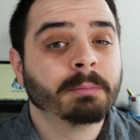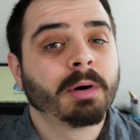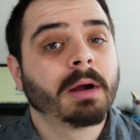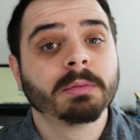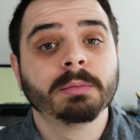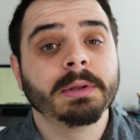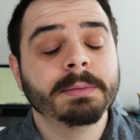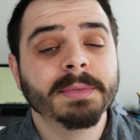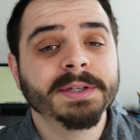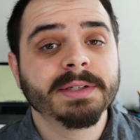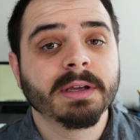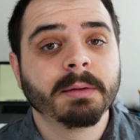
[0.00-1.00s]
I'm probably
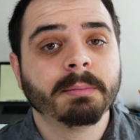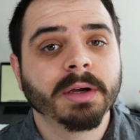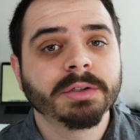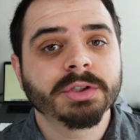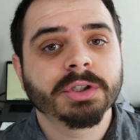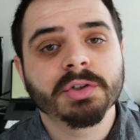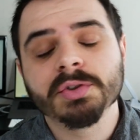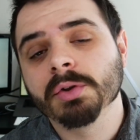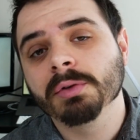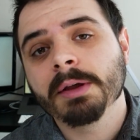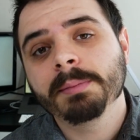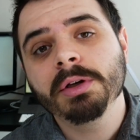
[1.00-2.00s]
missing a bunch,
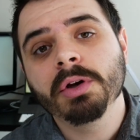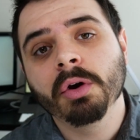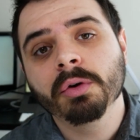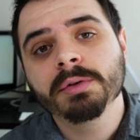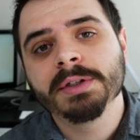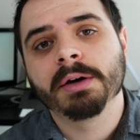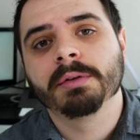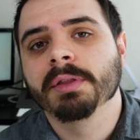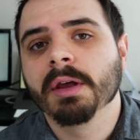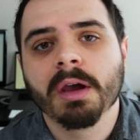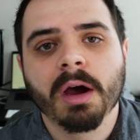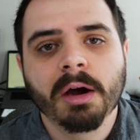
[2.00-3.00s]
so let me know down in
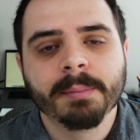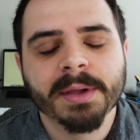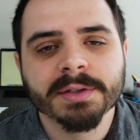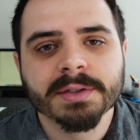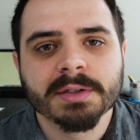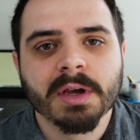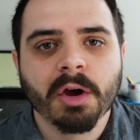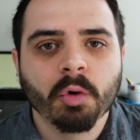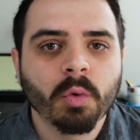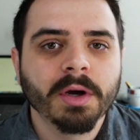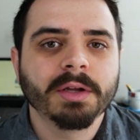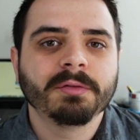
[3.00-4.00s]
the comments
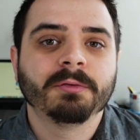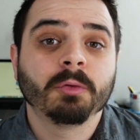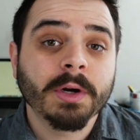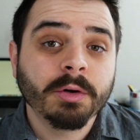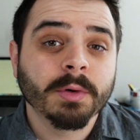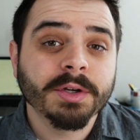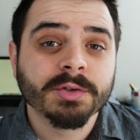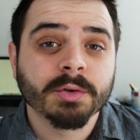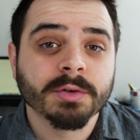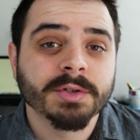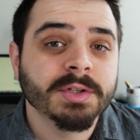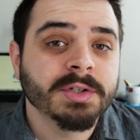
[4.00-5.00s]
what free
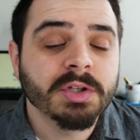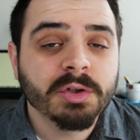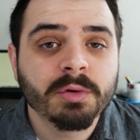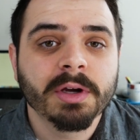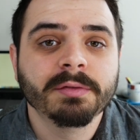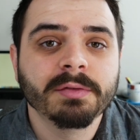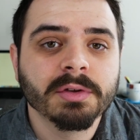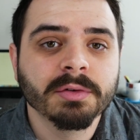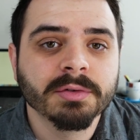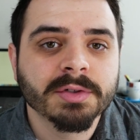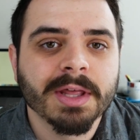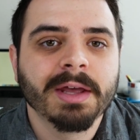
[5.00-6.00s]
resources you have
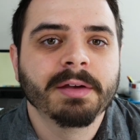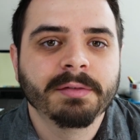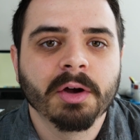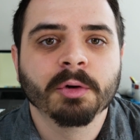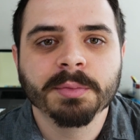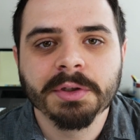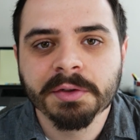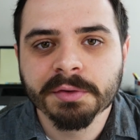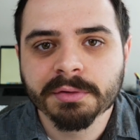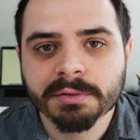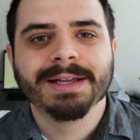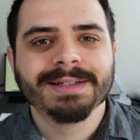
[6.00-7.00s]
used that have helped
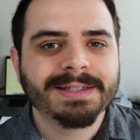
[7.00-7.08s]
you.